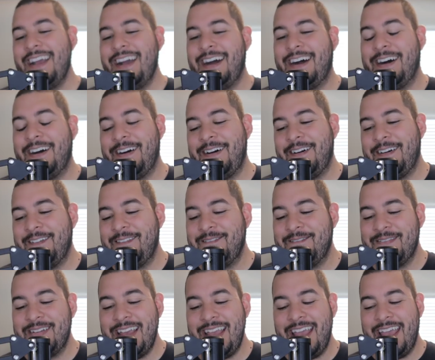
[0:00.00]

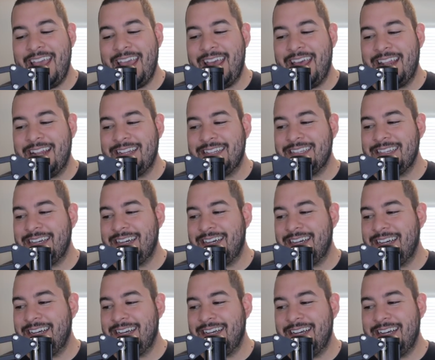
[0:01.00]
And
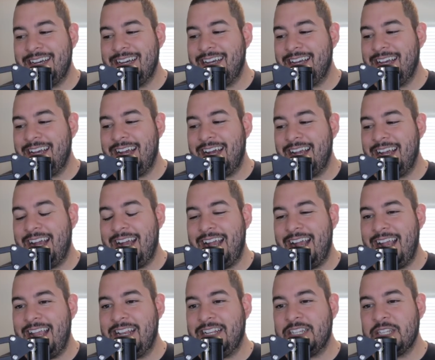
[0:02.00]

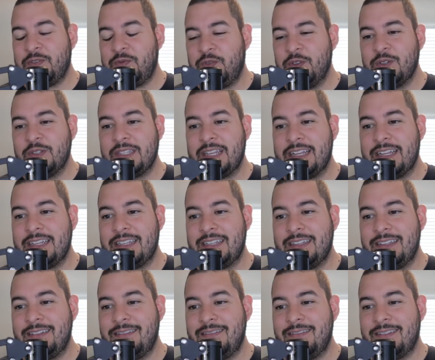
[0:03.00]
it just feels like
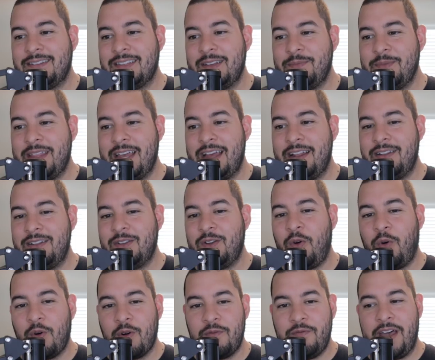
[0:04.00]
some of that
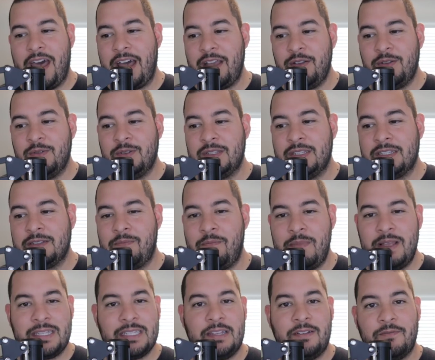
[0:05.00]
core values is
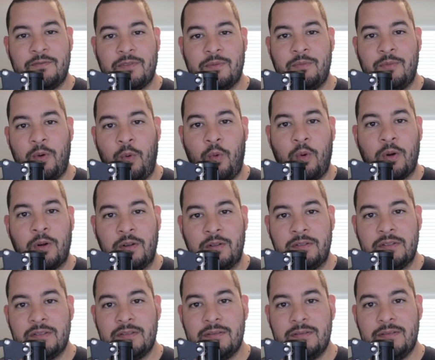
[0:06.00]
missing from the
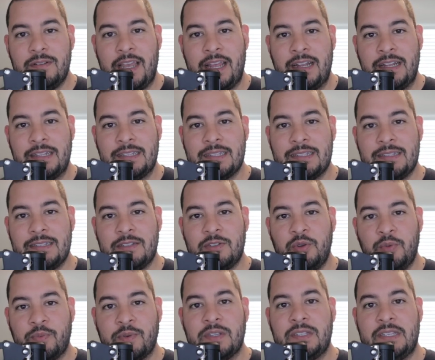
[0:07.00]
world, and it's
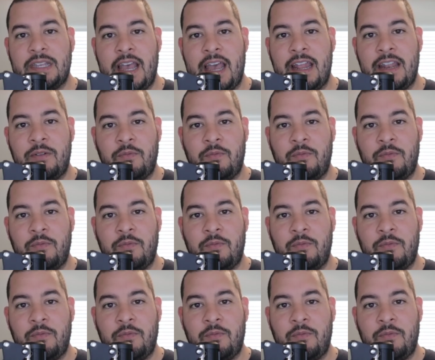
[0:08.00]
super sad.